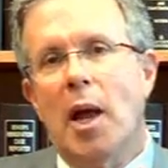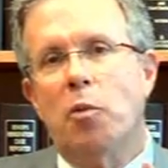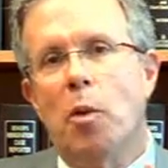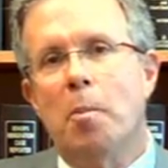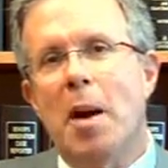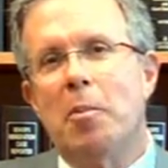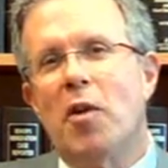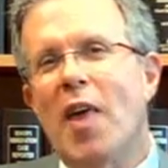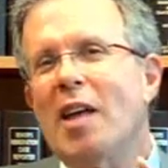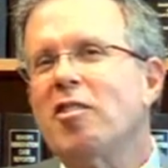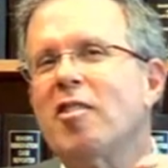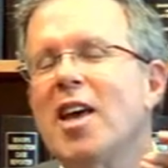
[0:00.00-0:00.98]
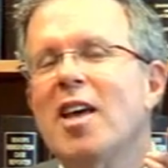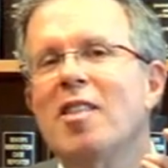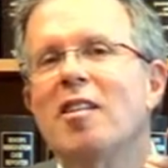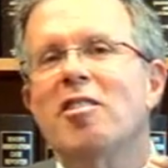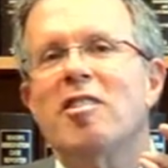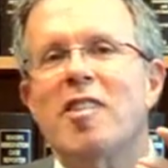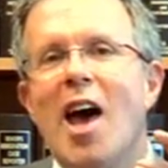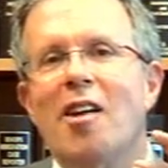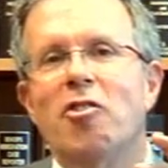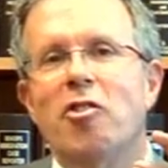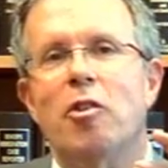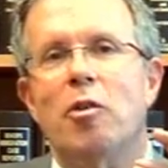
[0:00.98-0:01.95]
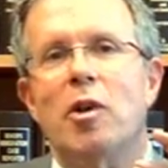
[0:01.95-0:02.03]
And remember, that's in the
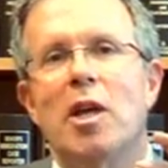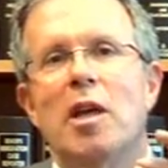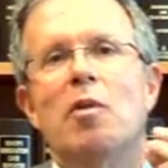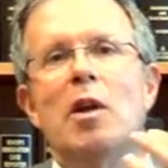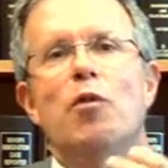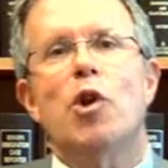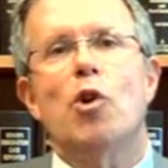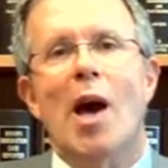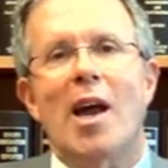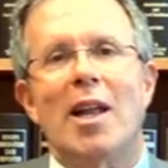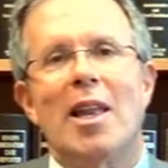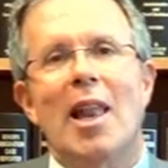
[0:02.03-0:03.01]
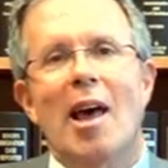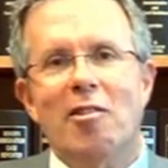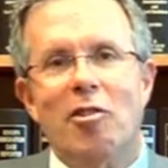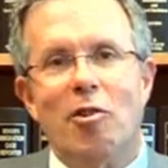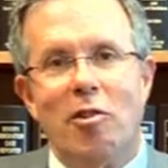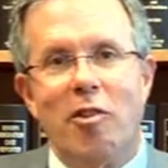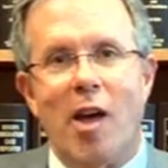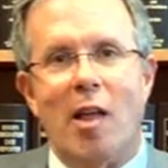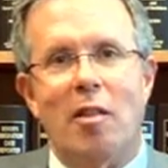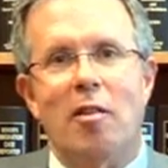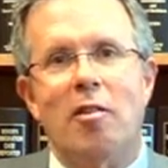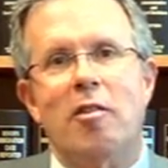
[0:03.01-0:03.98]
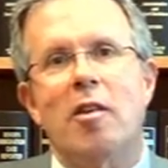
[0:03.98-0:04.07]
statute. Even if you got a lesser
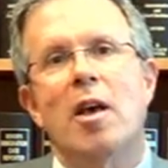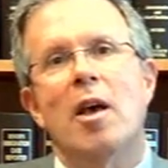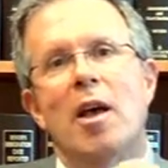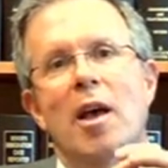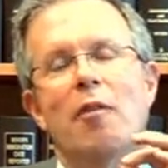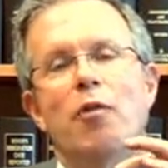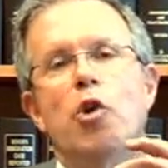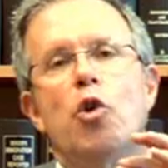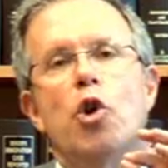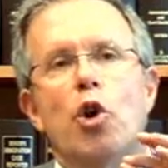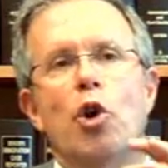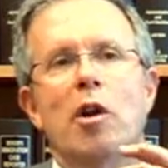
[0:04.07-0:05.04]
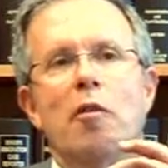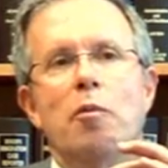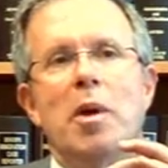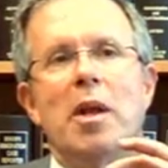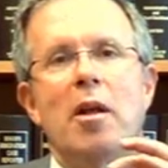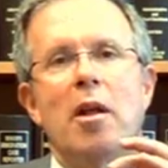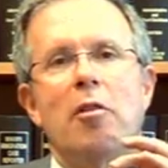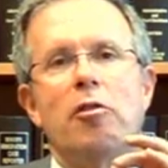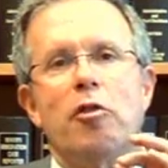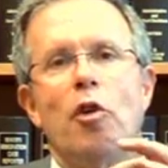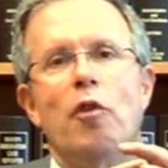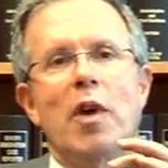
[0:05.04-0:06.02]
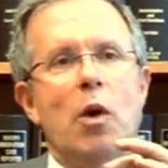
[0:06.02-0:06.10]
sentence, if you could have been
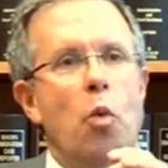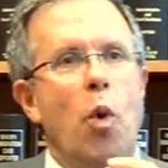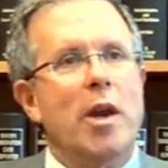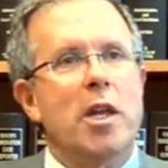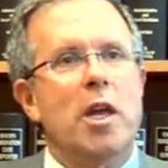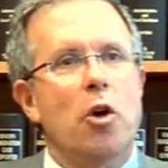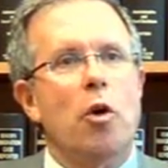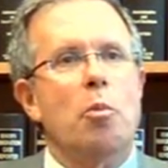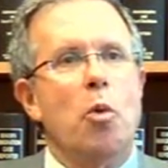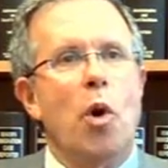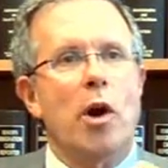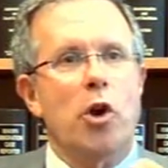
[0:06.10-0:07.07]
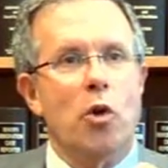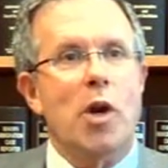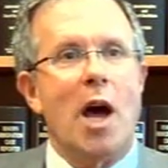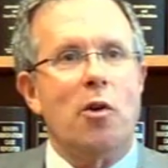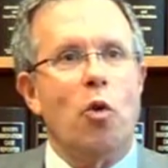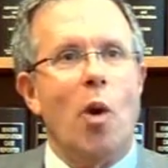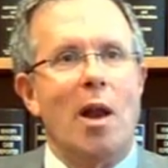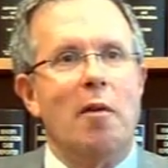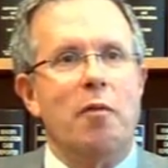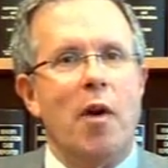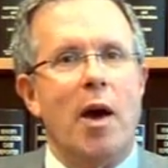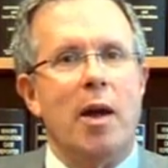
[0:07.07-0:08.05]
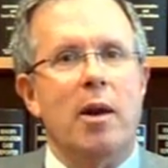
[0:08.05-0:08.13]
serving one year or more, you're not
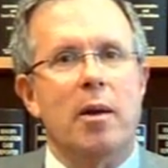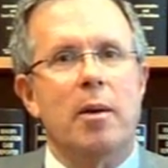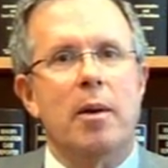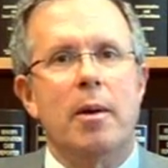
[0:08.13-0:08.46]
qualified.